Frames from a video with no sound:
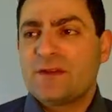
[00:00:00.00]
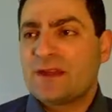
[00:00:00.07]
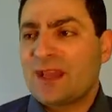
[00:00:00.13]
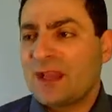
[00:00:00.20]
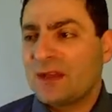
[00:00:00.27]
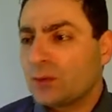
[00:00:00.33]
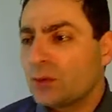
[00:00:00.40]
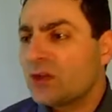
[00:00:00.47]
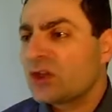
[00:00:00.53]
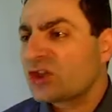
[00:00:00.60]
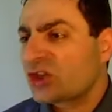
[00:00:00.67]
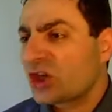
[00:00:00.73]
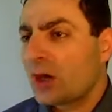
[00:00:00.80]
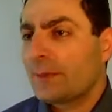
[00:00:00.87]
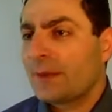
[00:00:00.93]
We can do the
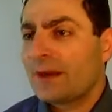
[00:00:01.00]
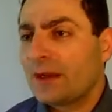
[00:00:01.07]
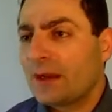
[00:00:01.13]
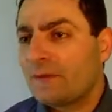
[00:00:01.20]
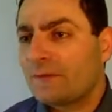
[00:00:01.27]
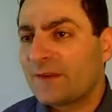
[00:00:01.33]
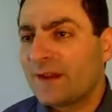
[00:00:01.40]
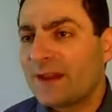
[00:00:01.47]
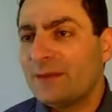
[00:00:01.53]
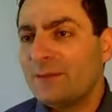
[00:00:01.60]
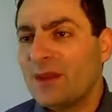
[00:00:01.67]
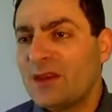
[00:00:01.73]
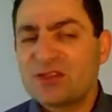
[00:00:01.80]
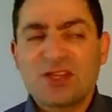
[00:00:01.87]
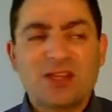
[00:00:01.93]
sharpening of the
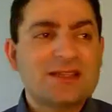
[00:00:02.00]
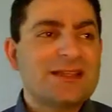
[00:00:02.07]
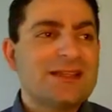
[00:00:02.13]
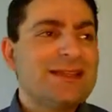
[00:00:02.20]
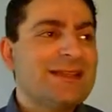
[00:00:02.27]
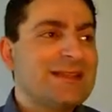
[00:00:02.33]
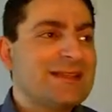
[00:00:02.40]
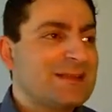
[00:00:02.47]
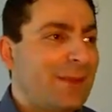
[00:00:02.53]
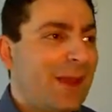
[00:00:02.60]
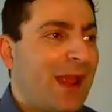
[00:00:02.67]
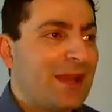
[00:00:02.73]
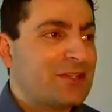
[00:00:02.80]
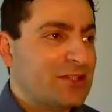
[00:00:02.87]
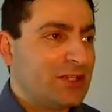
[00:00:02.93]
images in the
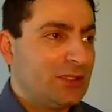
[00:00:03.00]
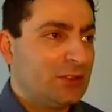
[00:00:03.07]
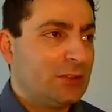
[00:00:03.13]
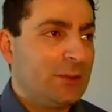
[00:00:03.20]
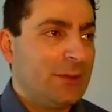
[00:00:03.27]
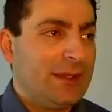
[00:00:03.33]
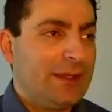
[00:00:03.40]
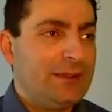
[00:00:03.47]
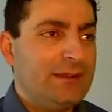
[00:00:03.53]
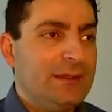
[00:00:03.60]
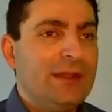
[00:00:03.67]
spatial domain.